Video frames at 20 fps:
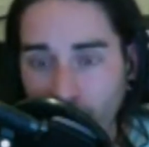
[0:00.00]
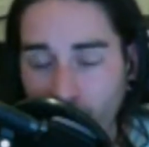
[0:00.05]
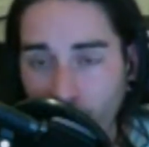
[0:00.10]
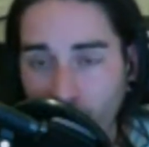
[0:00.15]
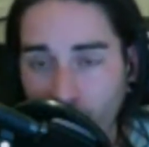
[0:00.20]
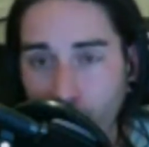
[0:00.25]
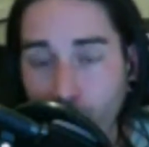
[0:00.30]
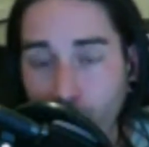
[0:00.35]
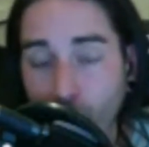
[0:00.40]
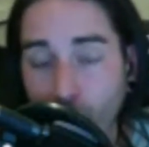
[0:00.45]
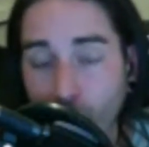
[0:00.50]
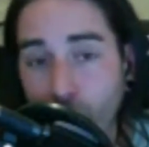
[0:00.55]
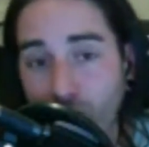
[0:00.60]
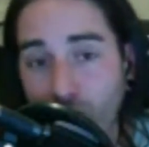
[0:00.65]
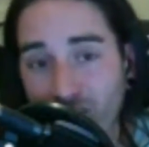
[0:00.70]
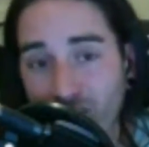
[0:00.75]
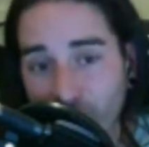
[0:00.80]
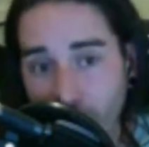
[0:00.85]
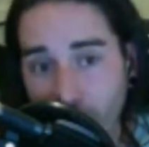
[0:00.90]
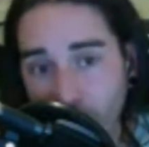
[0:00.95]
or you
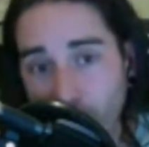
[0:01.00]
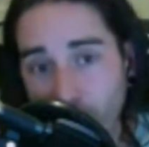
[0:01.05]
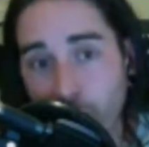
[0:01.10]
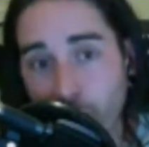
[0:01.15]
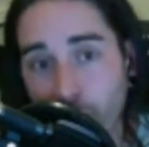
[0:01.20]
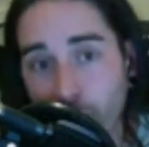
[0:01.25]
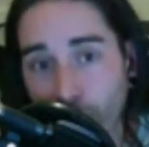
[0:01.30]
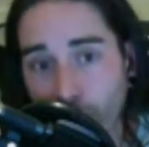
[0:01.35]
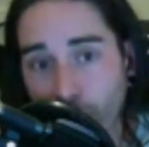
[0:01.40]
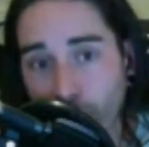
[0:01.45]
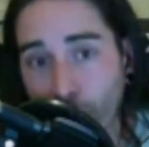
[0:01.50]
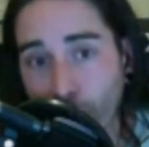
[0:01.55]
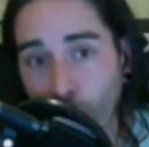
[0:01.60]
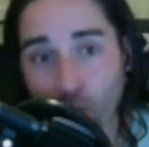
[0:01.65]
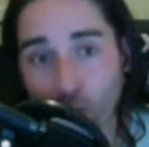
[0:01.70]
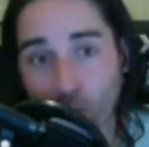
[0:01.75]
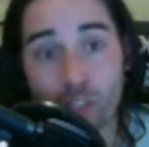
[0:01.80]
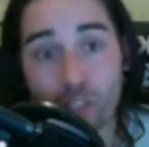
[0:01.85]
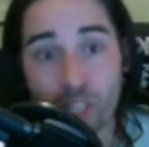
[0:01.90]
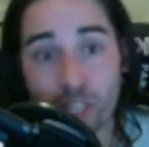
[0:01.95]
see
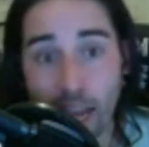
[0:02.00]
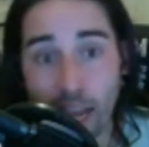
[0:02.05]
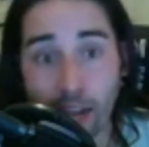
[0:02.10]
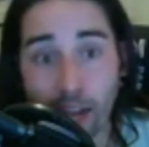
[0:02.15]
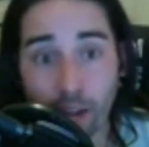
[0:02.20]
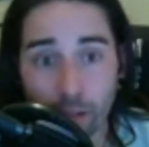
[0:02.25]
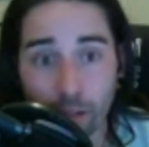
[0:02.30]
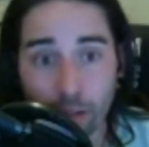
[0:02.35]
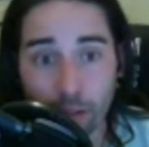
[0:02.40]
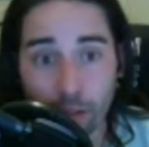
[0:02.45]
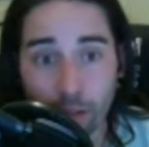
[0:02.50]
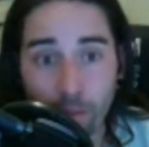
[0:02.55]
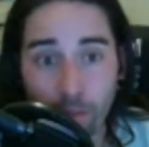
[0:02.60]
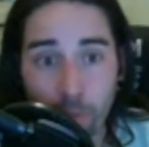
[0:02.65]
for sale